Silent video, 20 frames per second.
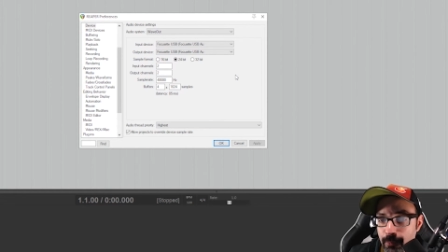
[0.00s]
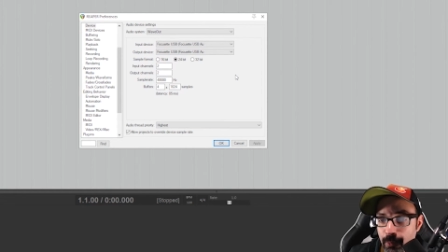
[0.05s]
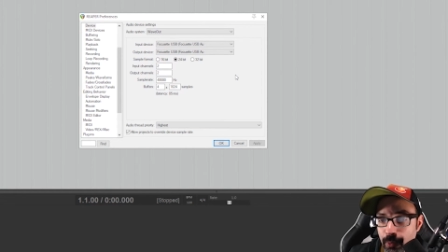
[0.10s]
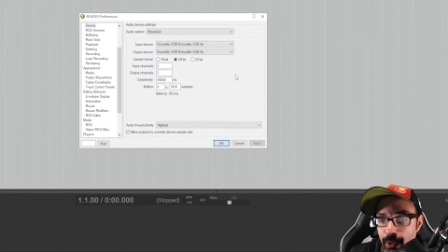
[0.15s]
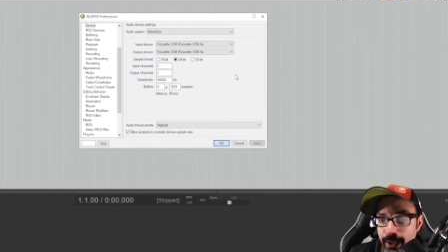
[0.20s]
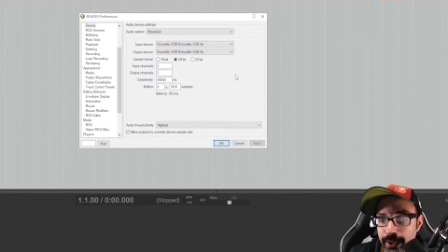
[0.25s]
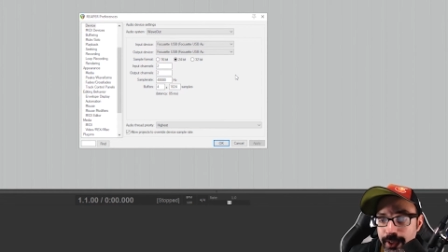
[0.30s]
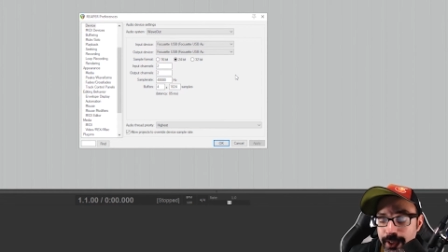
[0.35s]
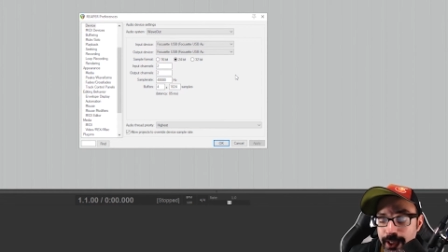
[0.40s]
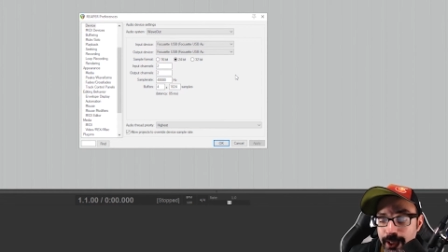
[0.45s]

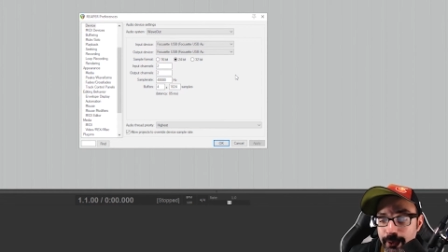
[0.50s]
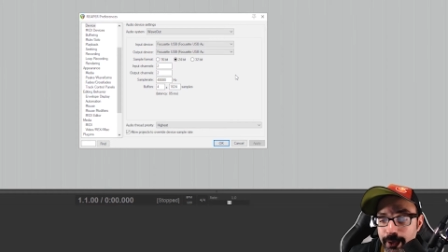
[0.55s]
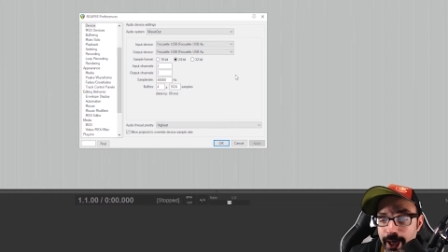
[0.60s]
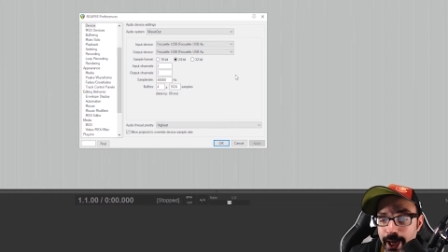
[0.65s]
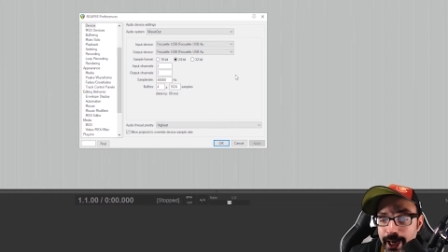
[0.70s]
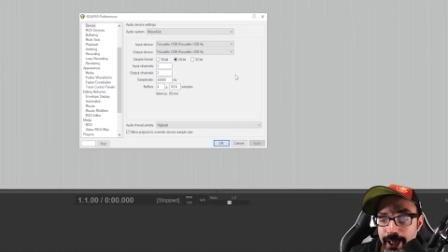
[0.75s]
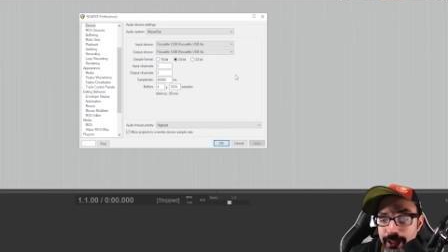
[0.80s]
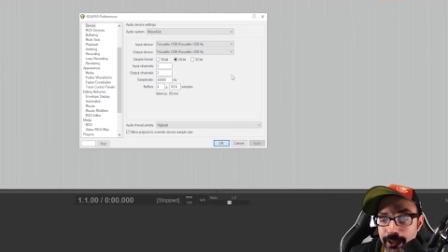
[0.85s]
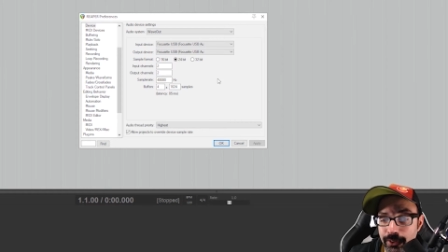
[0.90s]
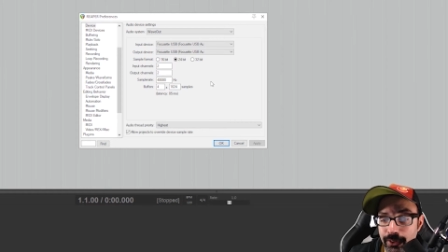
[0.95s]
one thing I would
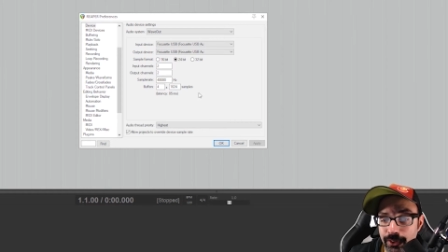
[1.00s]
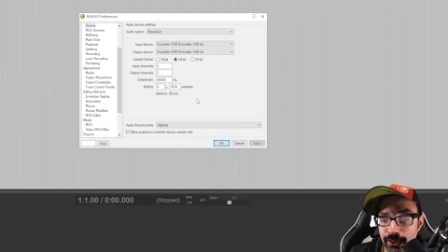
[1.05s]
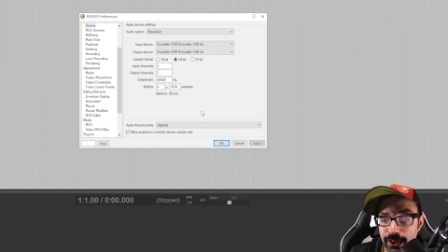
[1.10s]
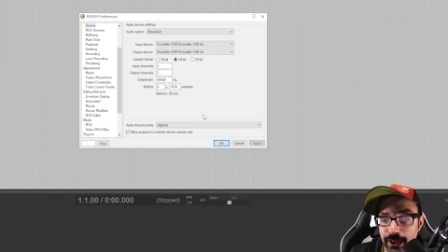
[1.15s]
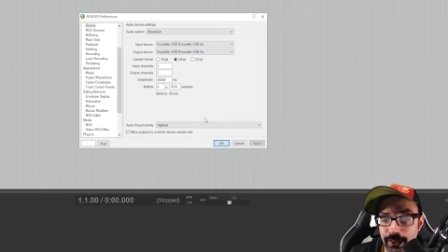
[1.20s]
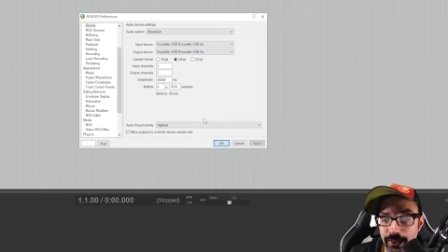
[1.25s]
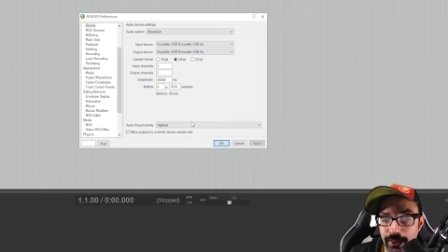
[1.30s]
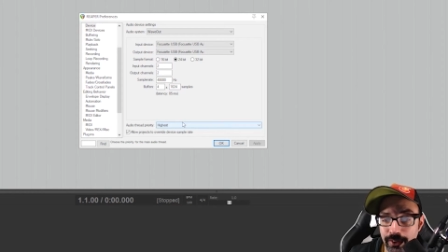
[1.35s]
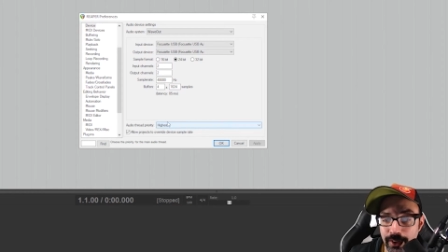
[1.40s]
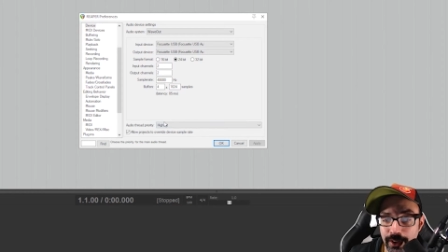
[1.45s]
highly
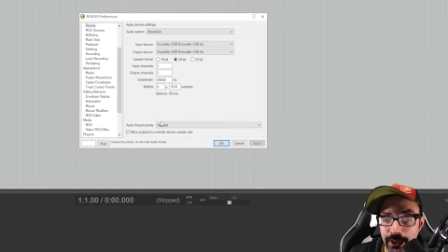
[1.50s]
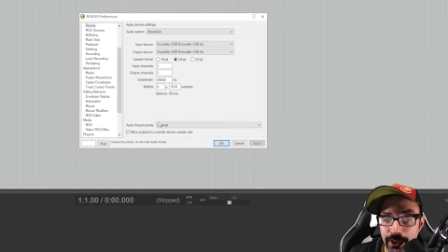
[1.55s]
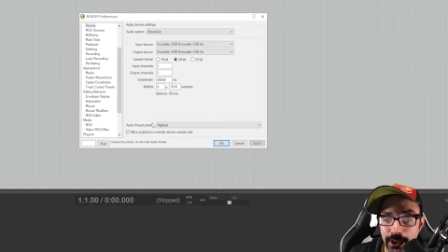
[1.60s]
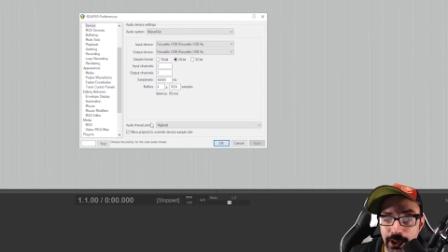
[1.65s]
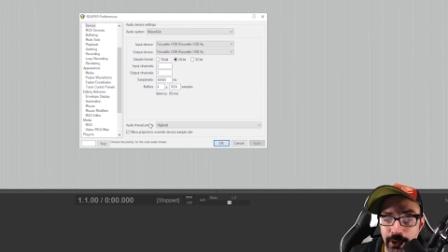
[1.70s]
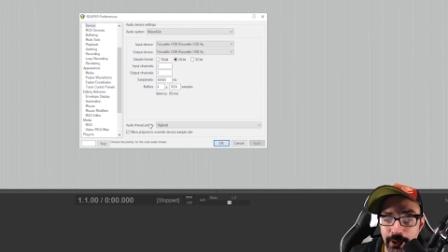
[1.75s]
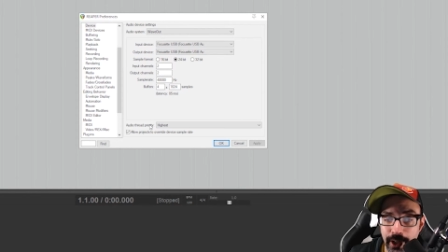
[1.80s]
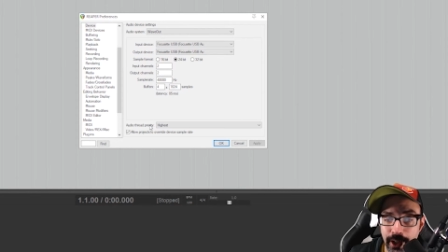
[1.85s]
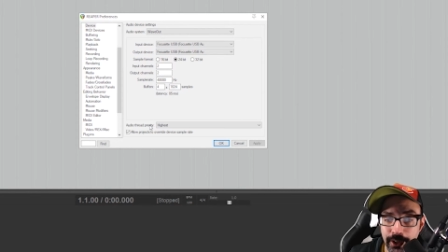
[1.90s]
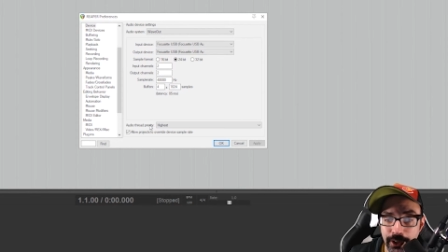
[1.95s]
suggest is that you
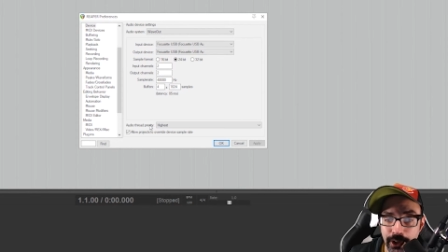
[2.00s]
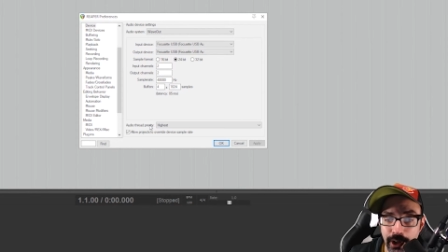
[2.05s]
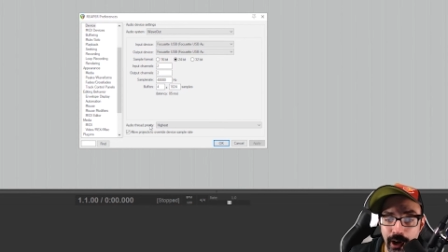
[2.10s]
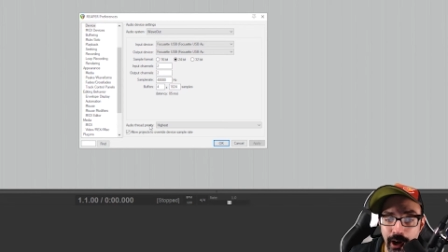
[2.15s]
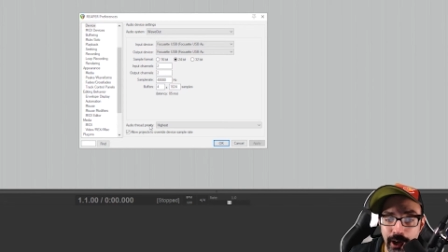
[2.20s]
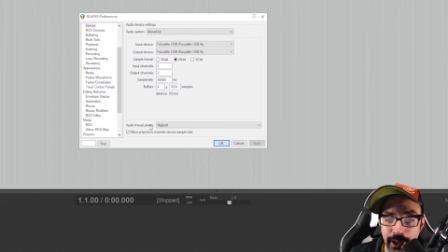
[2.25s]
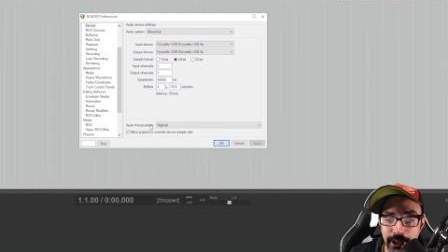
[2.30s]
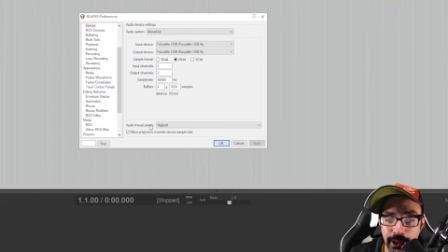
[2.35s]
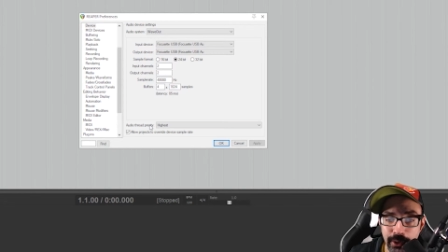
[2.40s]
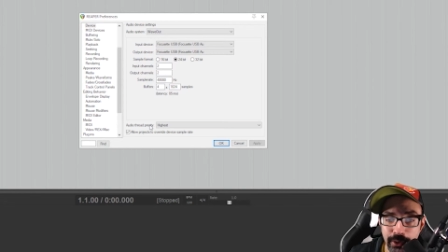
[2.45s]
go down to your
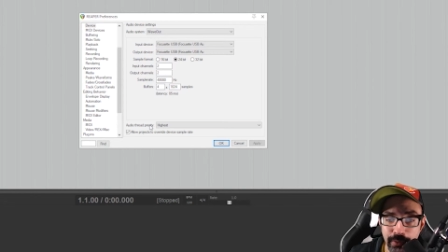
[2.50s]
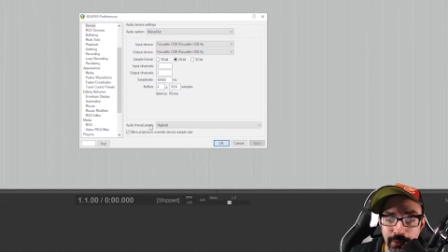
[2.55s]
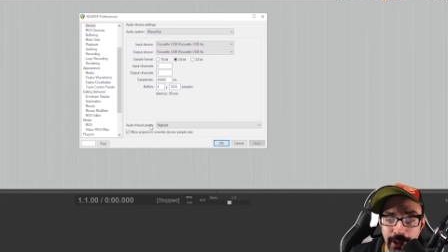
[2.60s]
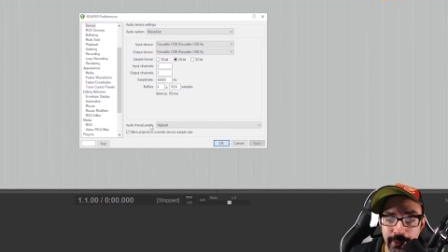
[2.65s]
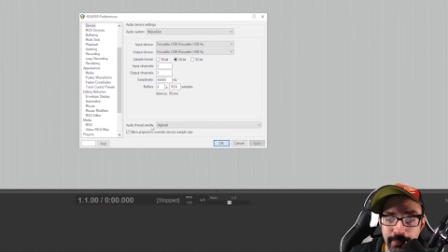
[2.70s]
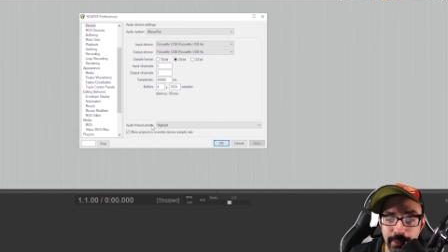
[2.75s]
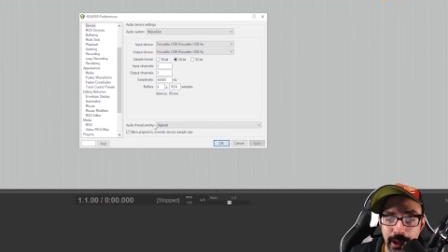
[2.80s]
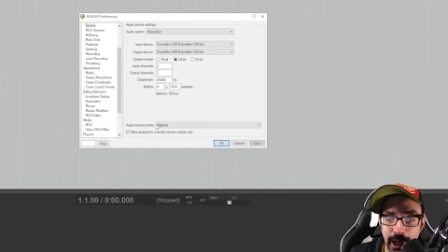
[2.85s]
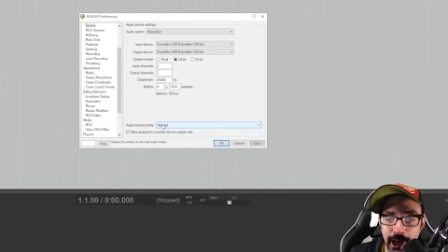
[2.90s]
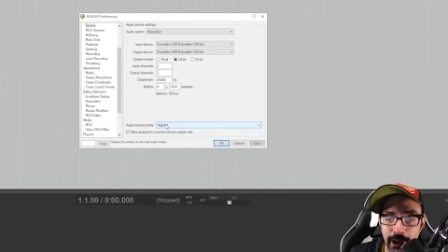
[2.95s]
audio thread
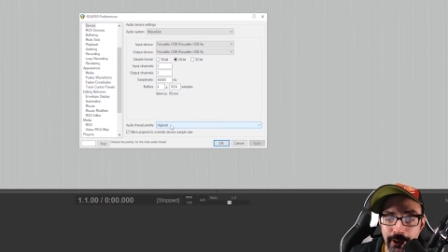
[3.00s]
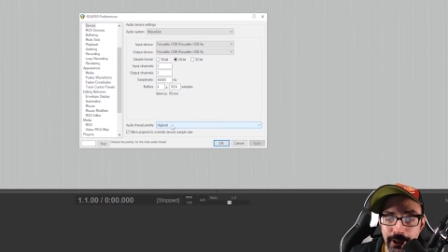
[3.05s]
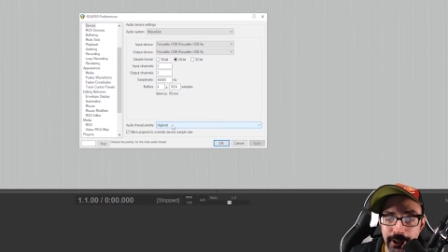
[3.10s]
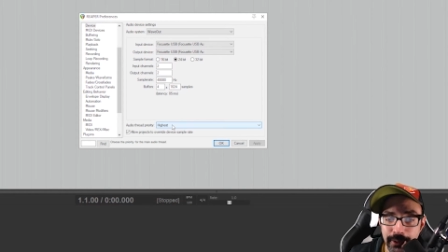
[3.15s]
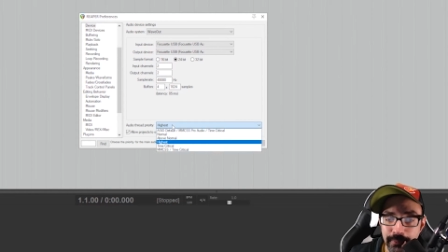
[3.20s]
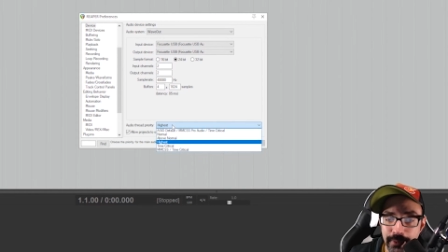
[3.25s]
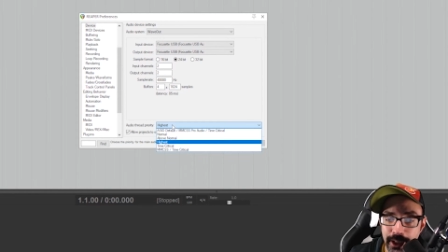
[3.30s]
priority